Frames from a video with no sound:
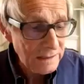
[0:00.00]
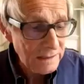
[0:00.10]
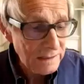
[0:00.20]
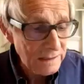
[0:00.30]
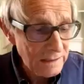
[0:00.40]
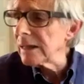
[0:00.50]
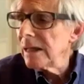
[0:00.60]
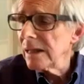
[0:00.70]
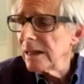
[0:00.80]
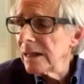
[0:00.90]
And I think
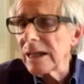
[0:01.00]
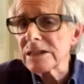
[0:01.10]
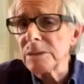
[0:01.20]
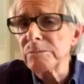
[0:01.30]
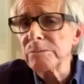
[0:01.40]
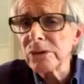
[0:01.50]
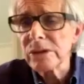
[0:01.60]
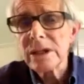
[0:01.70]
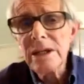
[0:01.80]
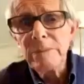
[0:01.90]
that's
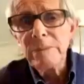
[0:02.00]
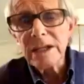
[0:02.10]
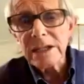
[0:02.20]
important